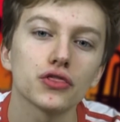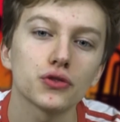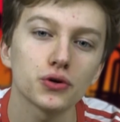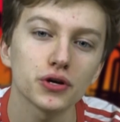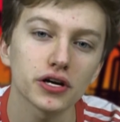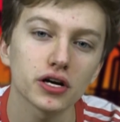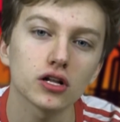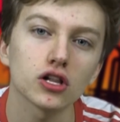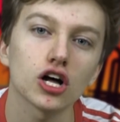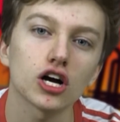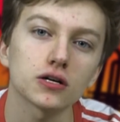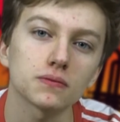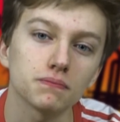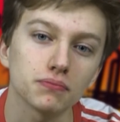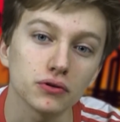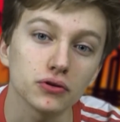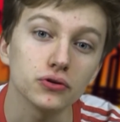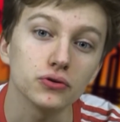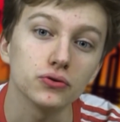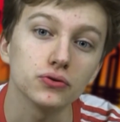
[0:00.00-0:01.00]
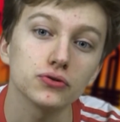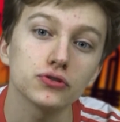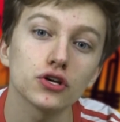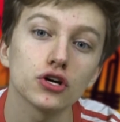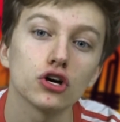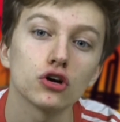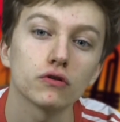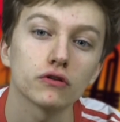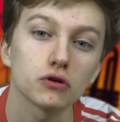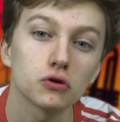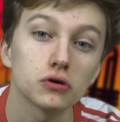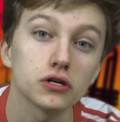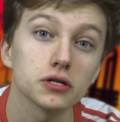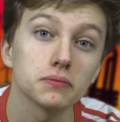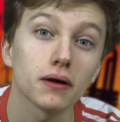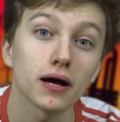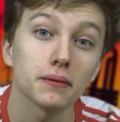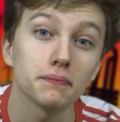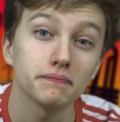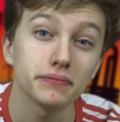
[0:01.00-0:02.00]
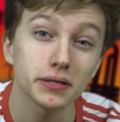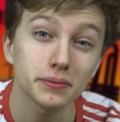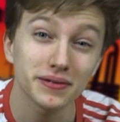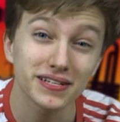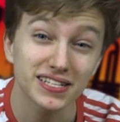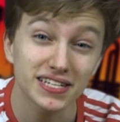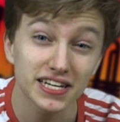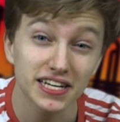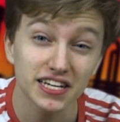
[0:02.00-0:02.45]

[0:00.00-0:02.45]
3 o'clock Blues, recorded by B.B.